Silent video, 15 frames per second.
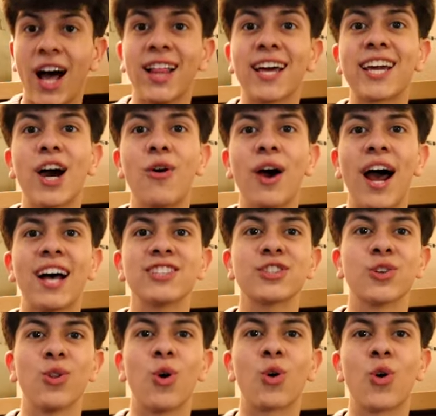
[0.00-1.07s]
I like how it has
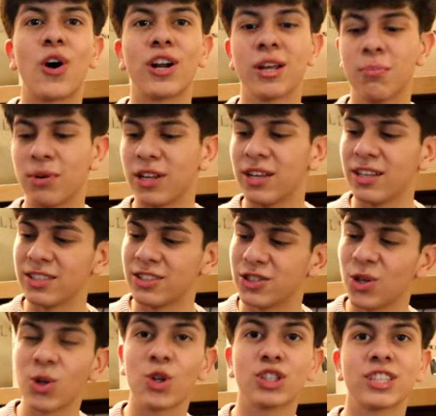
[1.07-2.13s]
their logo on it, but it
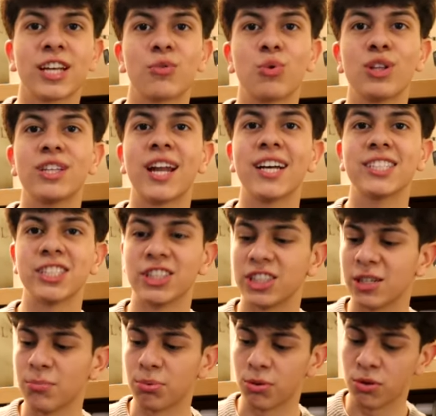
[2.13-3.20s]
still looks like really nice and
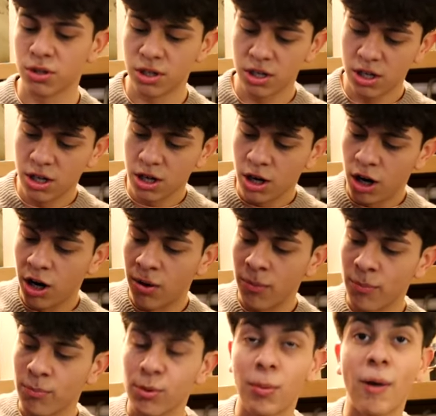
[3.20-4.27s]
simple. But
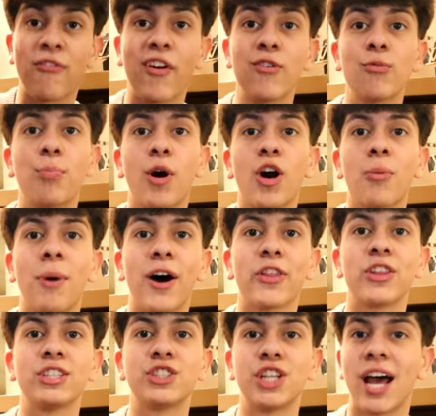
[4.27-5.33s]
my favorite part
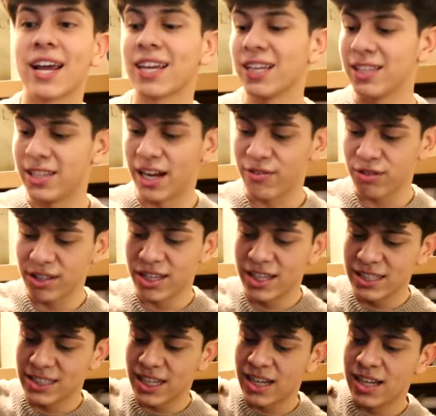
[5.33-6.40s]
about this jacket definitely
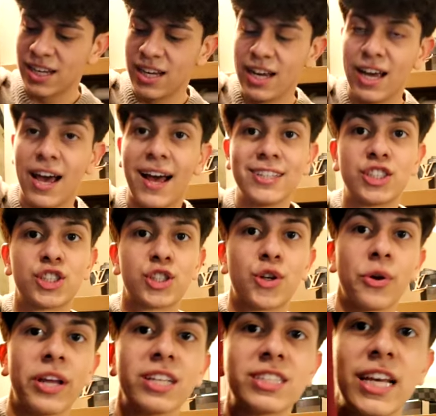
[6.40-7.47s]
is that it has
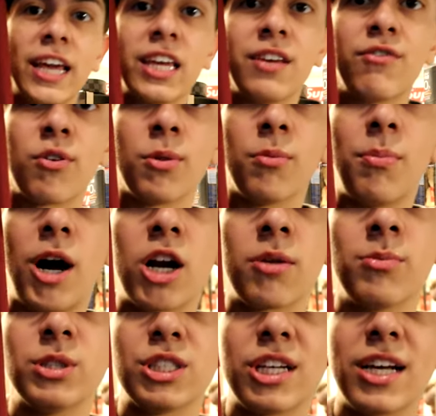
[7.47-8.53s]
strings hanging from the
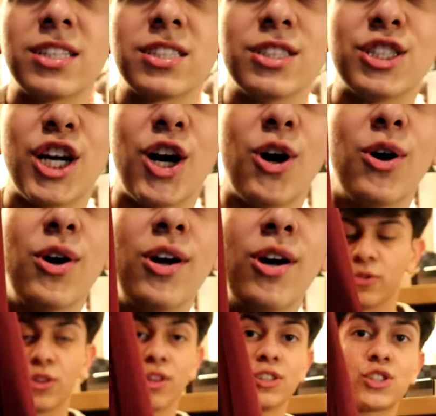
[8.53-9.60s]
bottom, as you guys can tell.
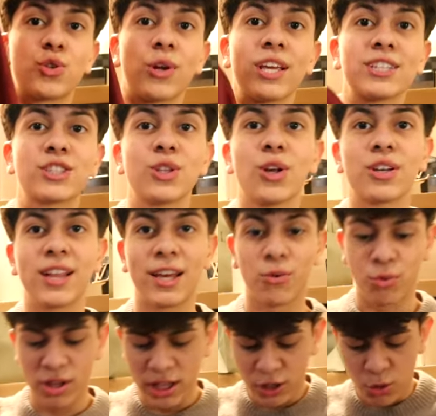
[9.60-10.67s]
The strings look like
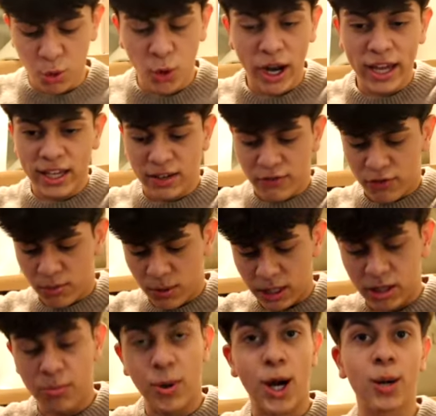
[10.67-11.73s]
really cool hanging from
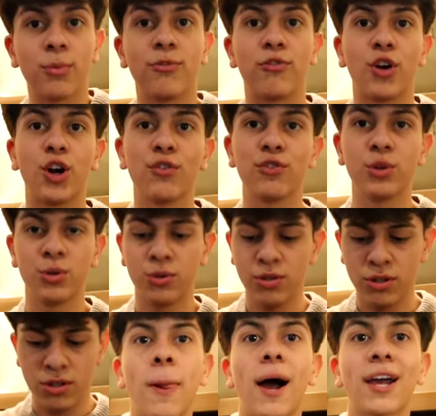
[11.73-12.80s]
like the bottom in front of you.
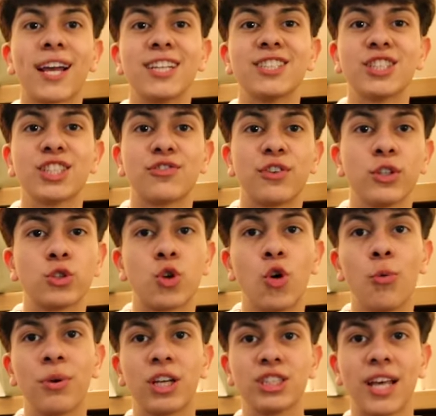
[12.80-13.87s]
I guess it just feels
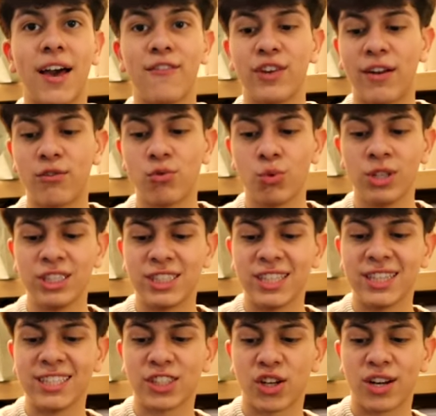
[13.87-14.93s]
cool because I've never really
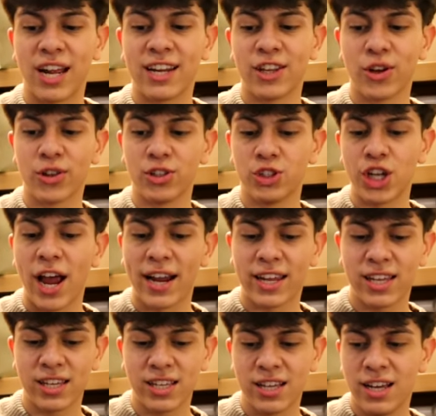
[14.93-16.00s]
seen this on any other
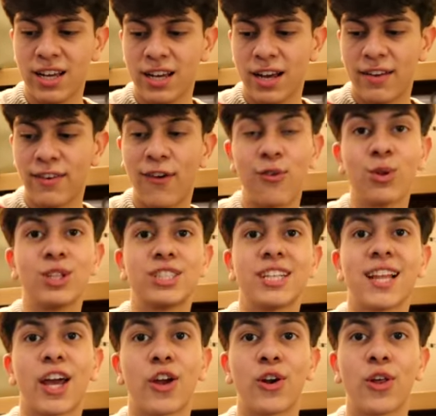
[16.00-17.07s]
jacket. I've never really
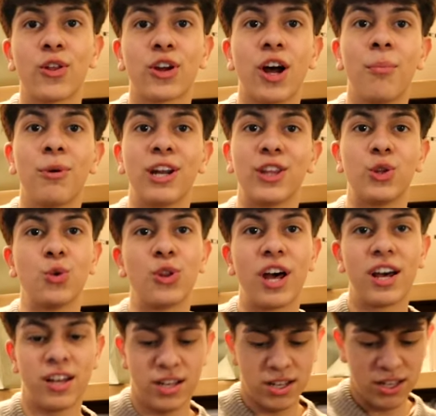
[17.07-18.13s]
seen like another company do
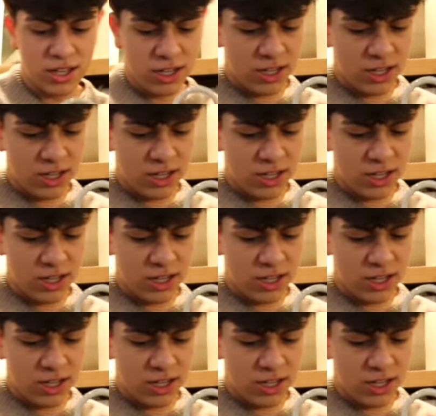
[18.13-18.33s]
that.